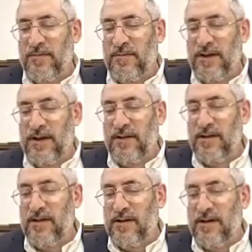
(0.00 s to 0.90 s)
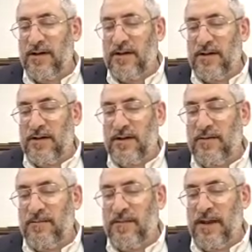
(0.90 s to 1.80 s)
Gamliel,
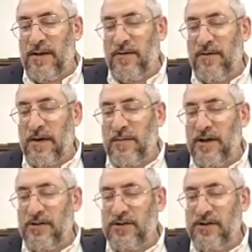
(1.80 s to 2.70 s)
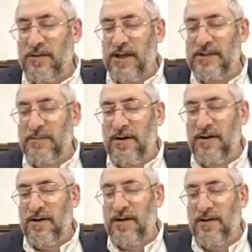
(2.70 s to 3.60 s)
the neighbor of Rabbi Gamliel, Shemes
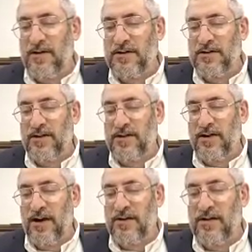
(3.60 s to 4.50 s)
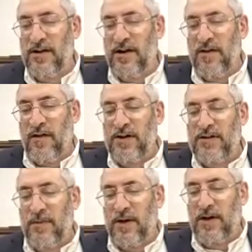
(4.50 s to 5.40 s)
b'na, her son died,
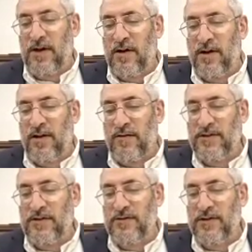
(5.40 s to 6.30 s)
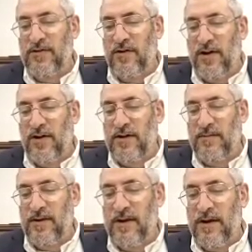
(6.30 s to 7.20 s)
and she was crying on
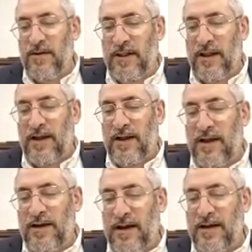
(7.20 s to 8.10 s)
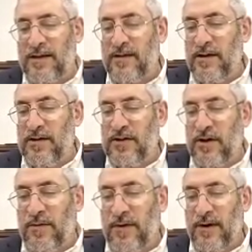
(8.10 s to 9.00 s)
him, Balayla at night.
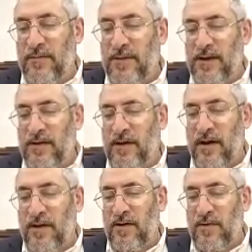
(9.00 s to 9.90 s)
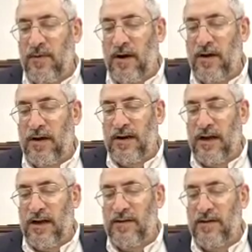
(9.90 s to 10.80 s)
Shamar Rabbi Gamliel kailu bacha
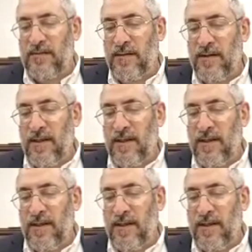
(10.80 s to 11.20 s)
kenegda.